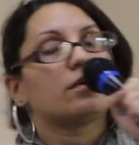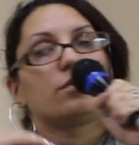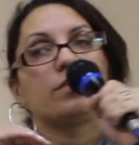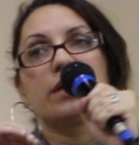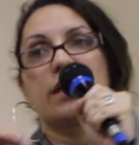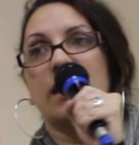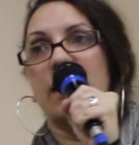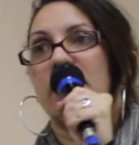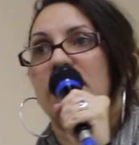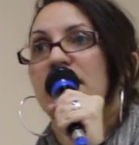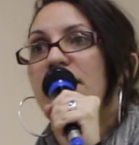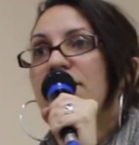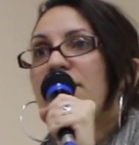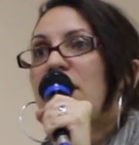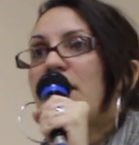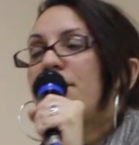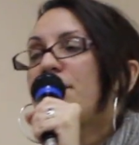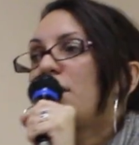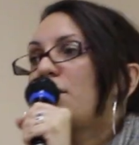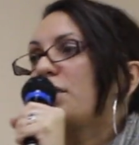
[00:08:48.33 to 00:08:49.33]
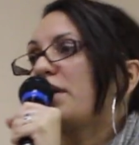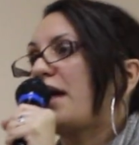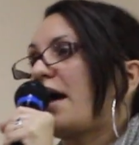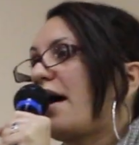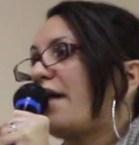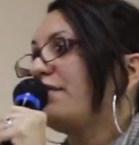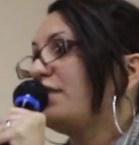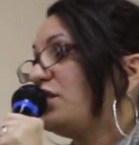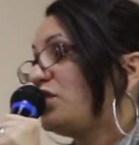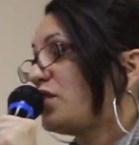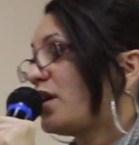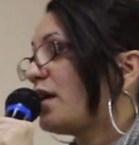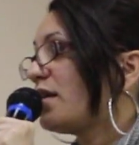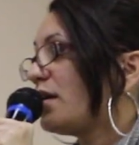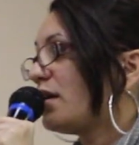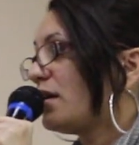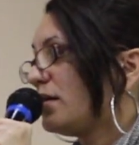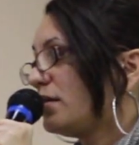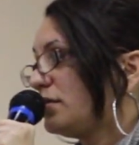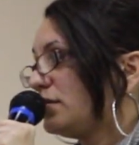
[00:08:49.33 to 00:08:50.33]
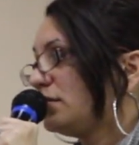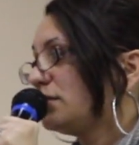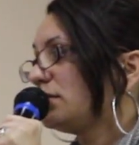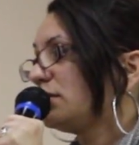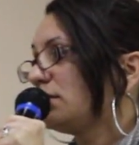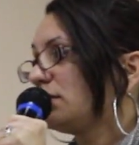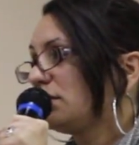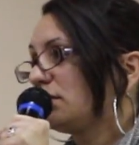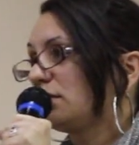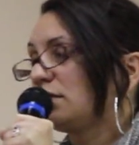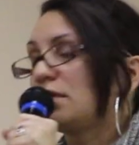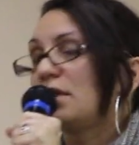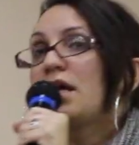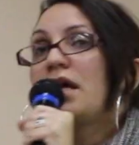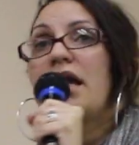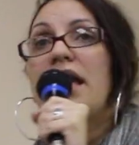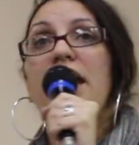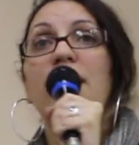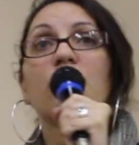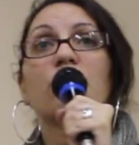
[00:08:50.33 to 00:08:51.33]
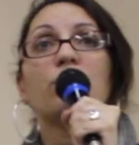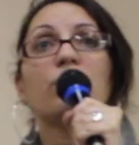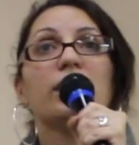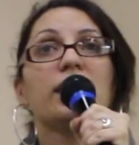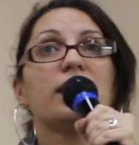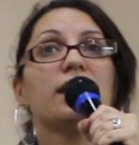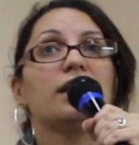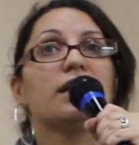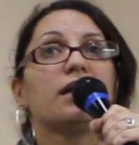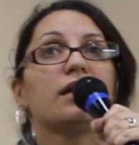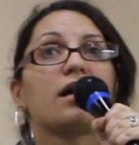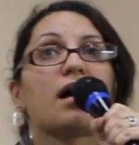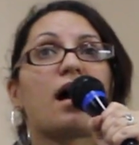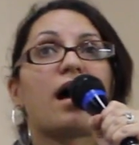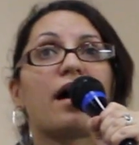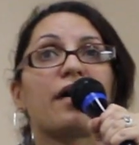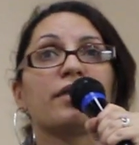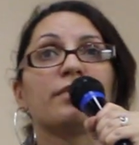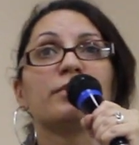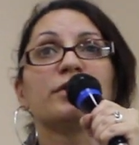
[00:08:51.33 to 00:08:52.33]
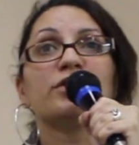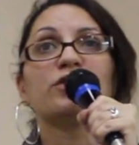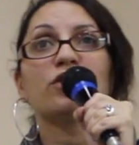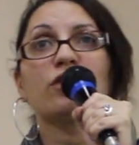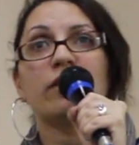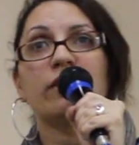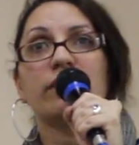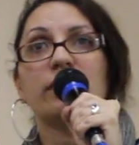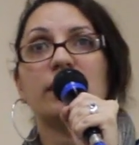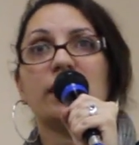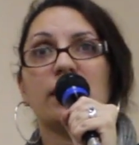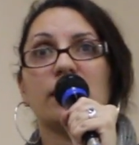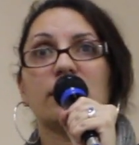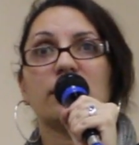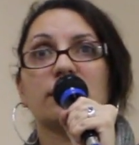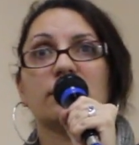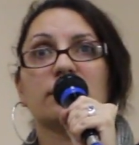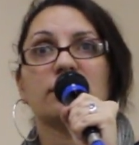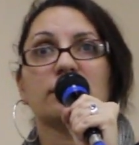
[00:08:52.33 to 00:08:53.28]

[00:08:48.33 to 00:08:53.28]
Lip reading: We can't give up, but we have each other. And we are the majority.